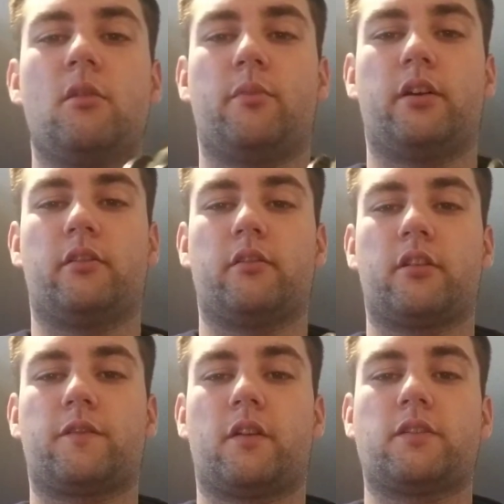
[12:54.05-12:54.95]
But
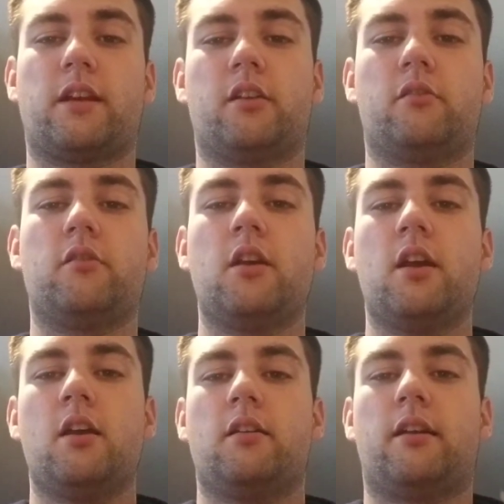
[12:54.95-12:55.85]
as far as I know.
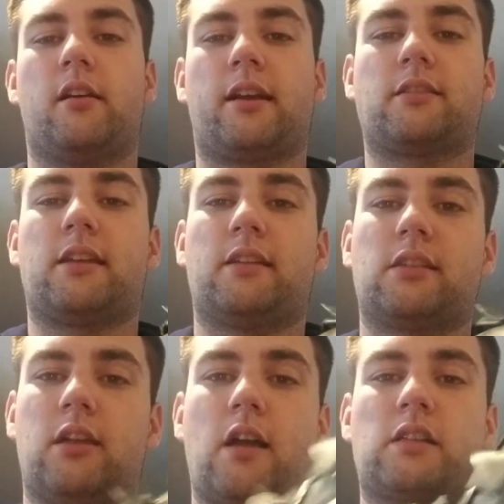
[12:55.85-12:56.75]
Now, like I said, it's a
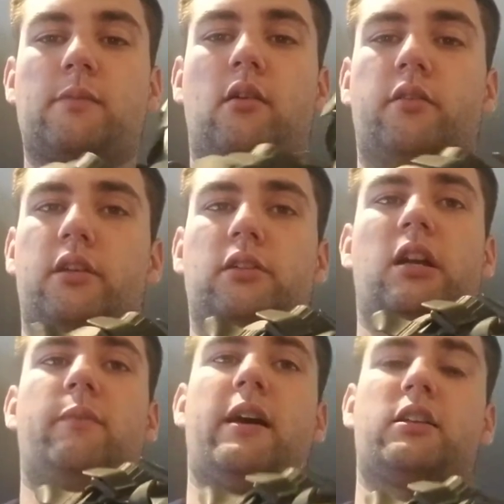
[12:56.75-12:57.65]
lot smaller than a
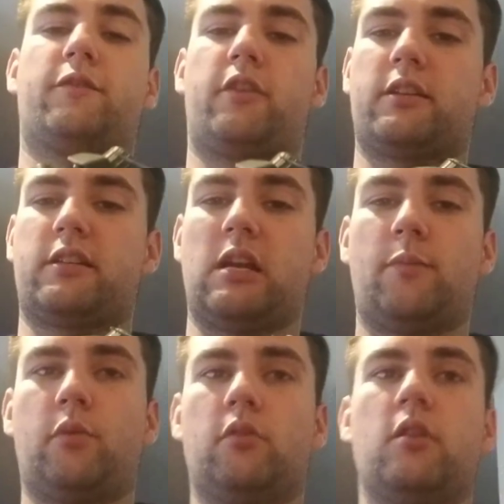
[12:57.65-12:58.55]
lot of masks. For example,